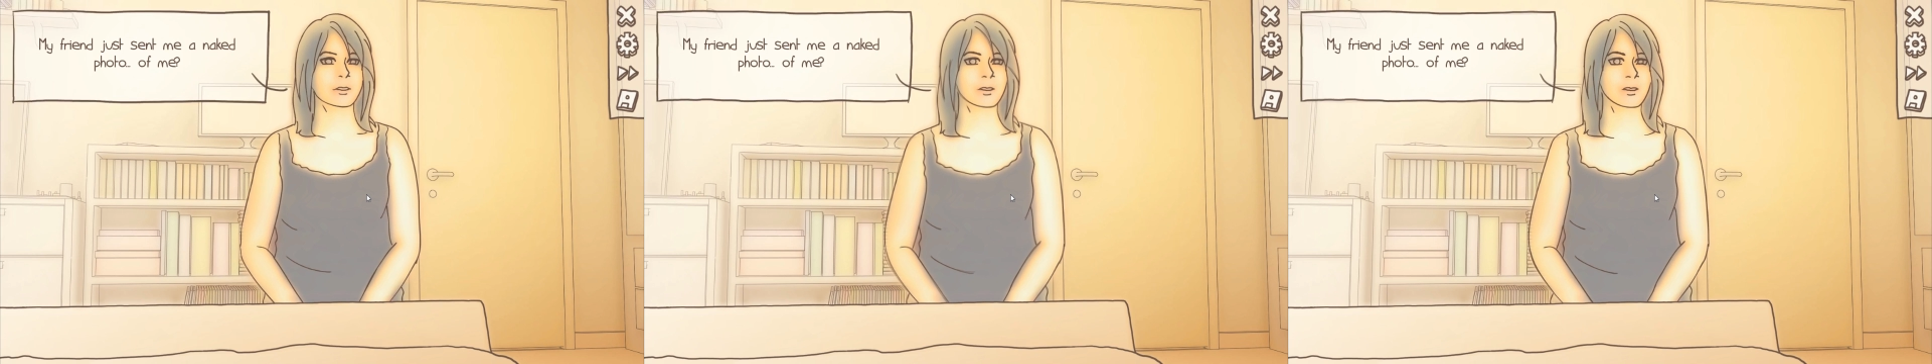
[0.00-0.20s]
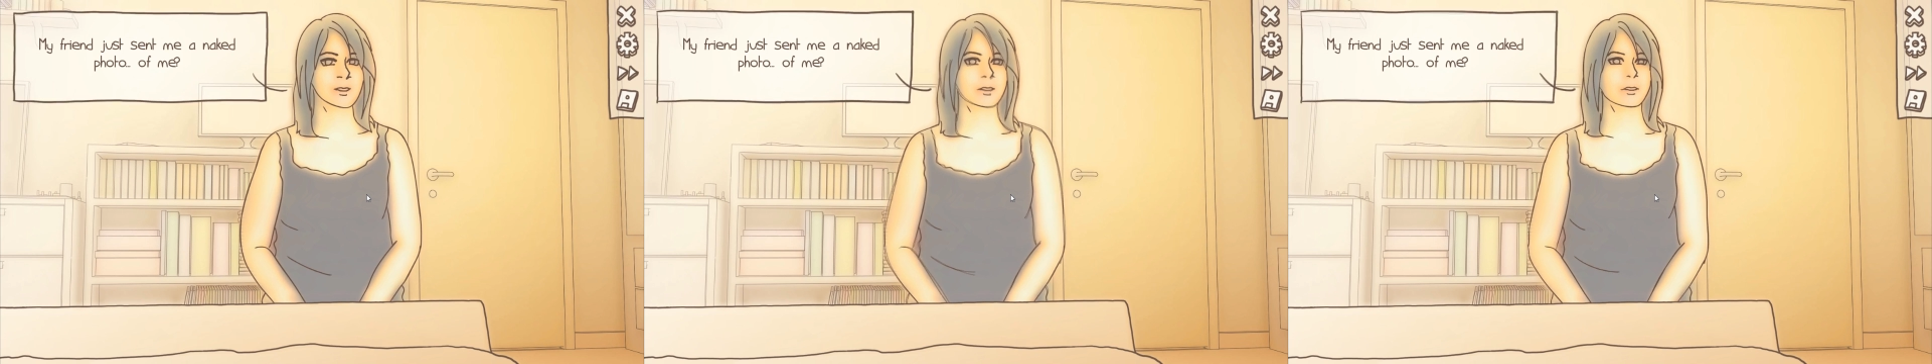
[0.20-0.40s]

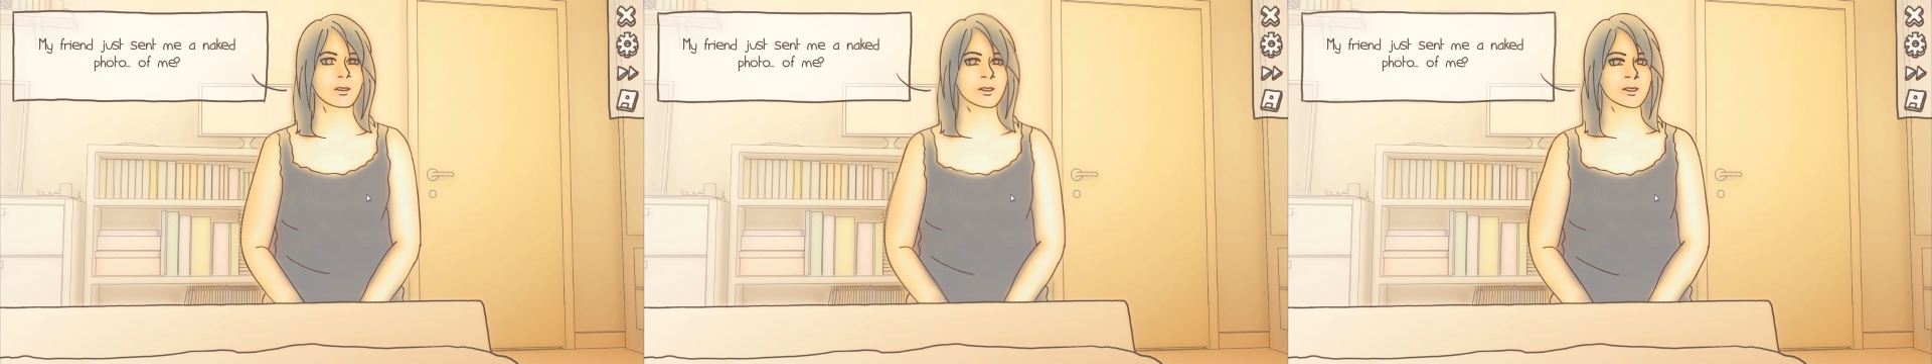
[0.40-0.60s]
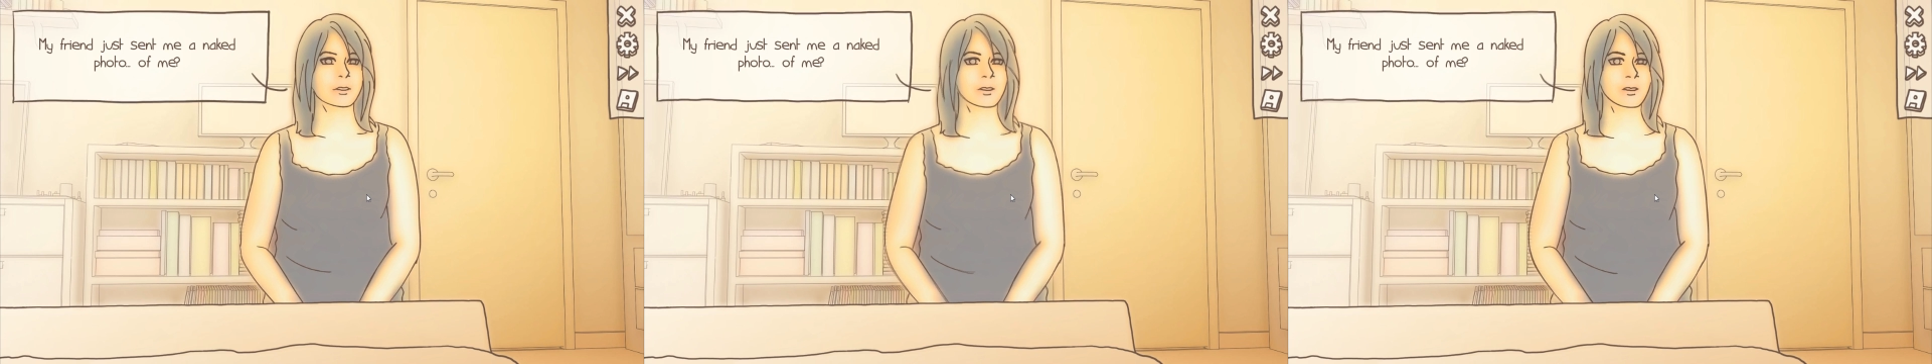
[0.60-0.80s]
She
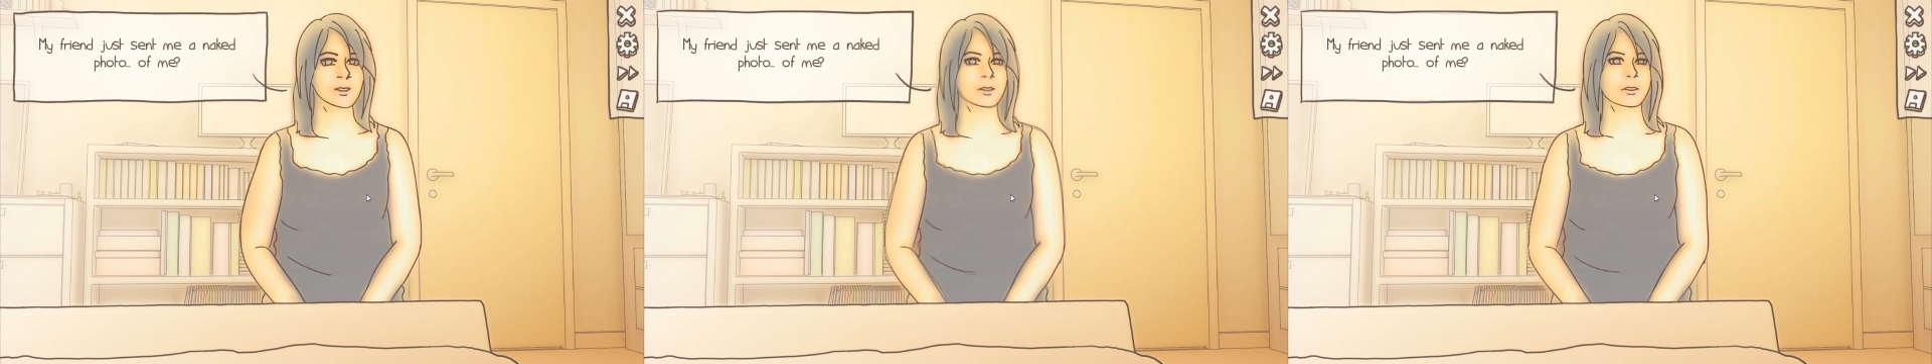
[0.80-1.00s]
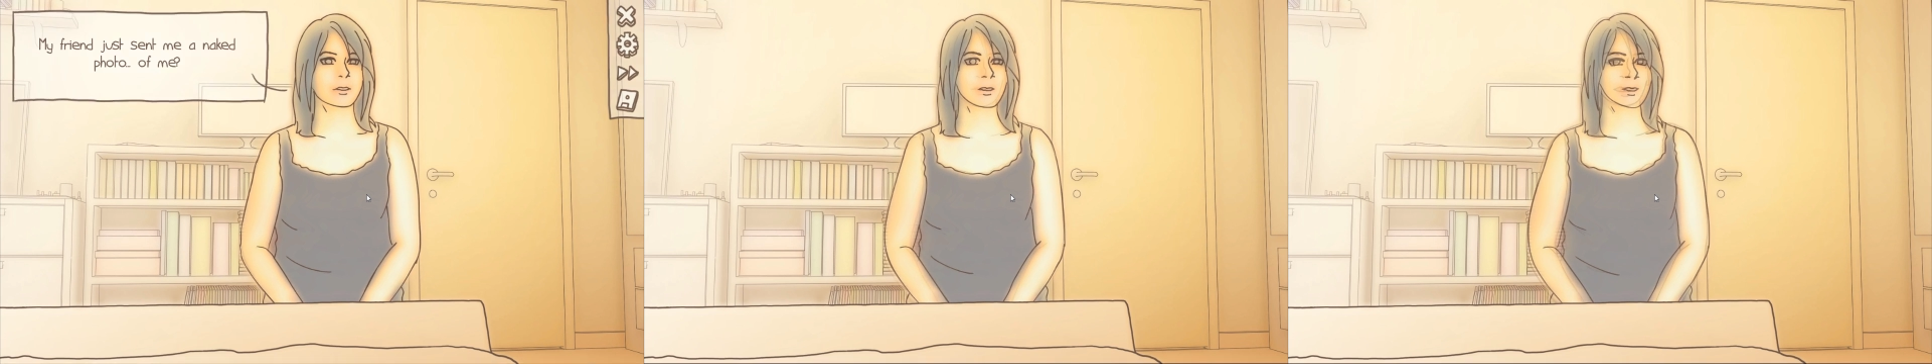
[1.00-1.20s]
knows
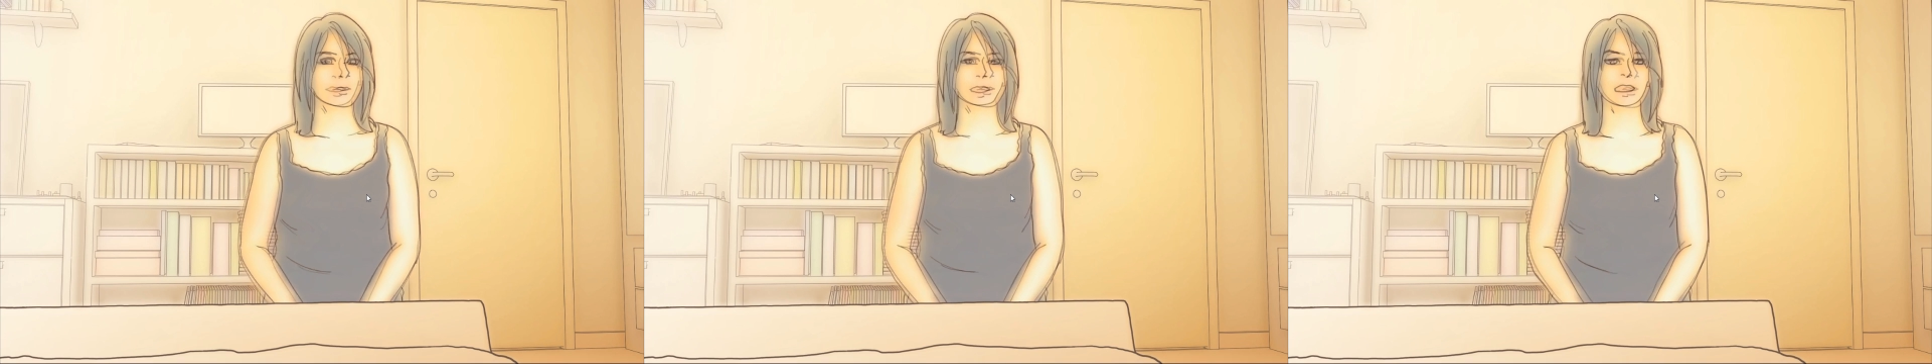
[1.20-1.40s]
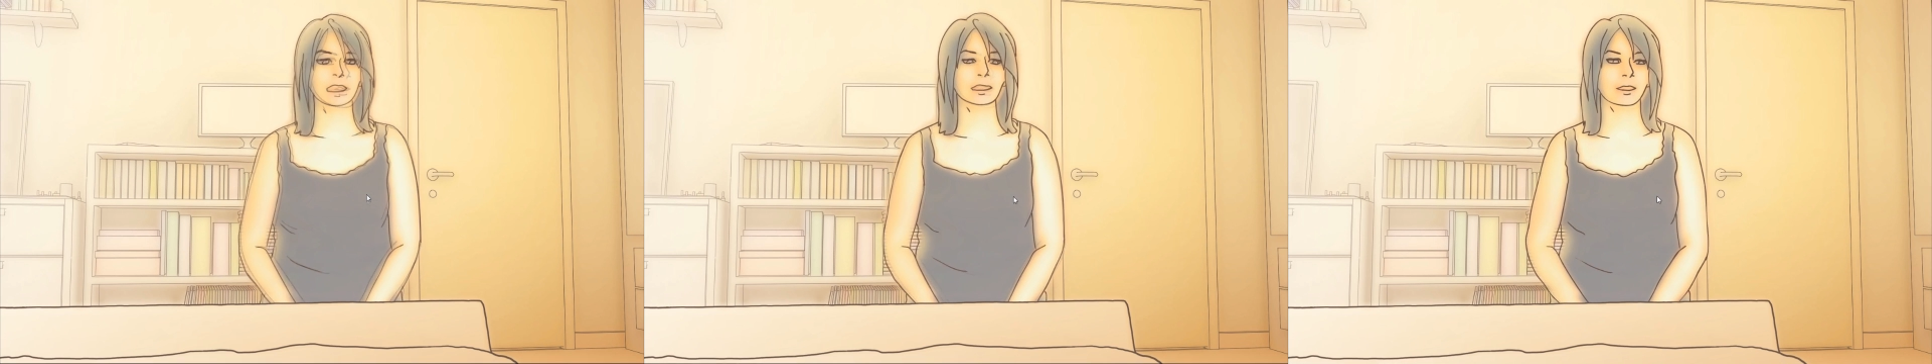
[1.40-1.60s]
bloody
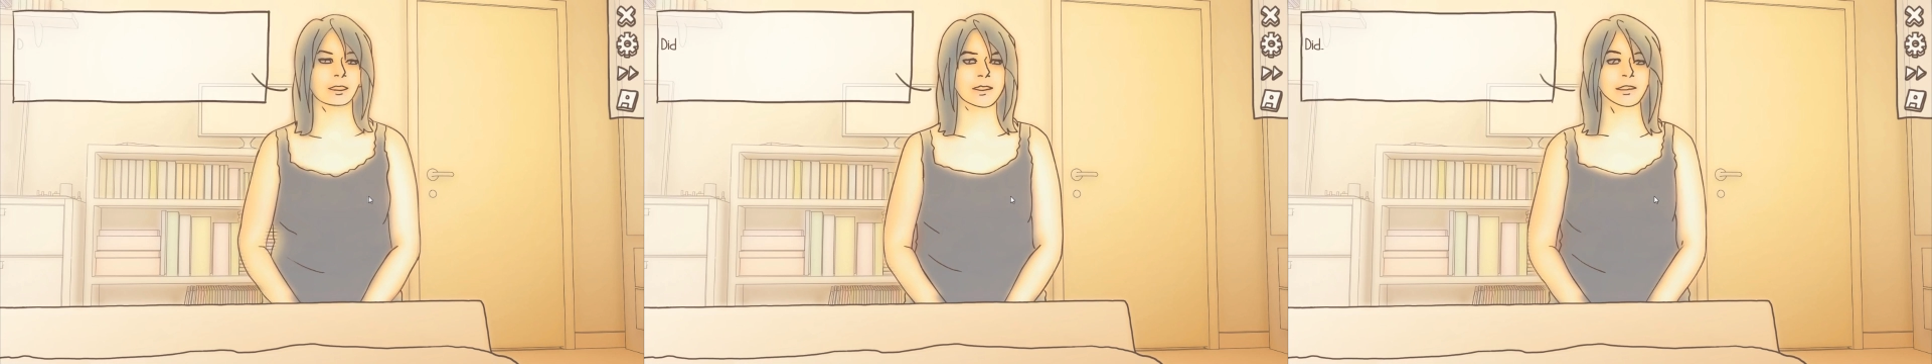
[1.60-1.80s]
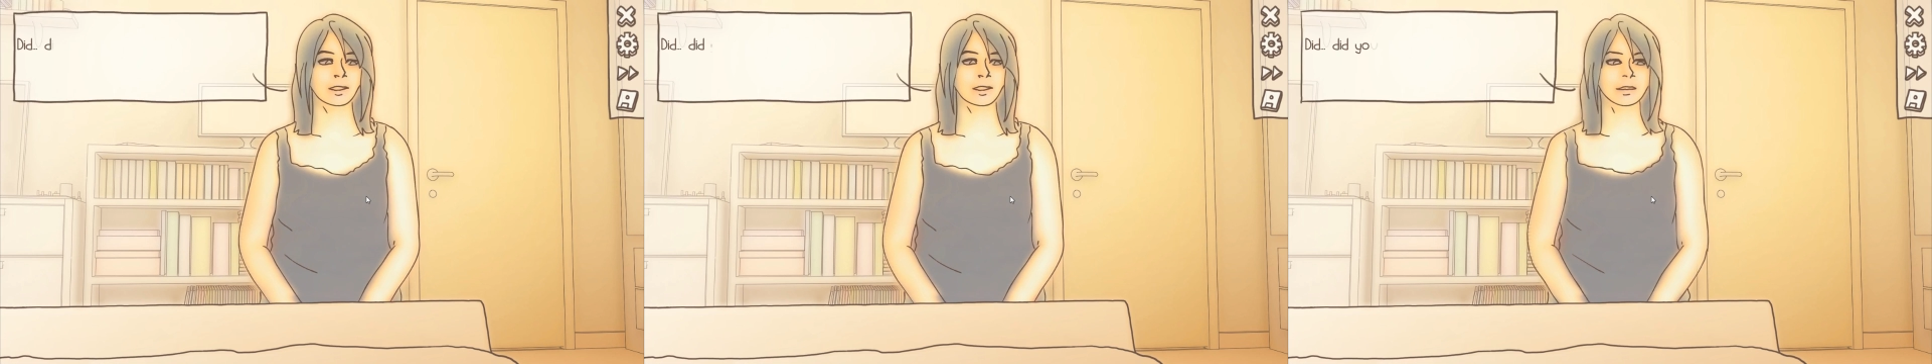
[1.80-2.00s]
Gary.